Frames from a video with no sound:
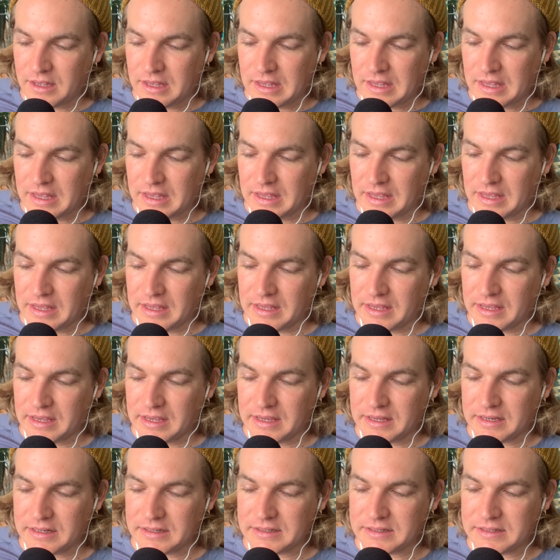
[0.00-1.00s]

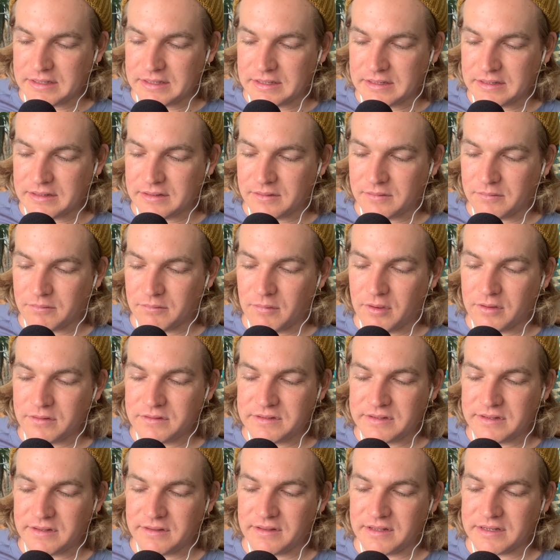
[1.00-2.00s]
And most
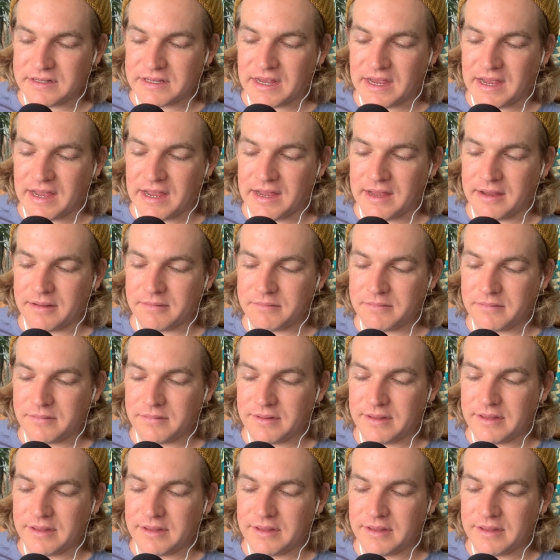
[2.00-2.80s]
of the time,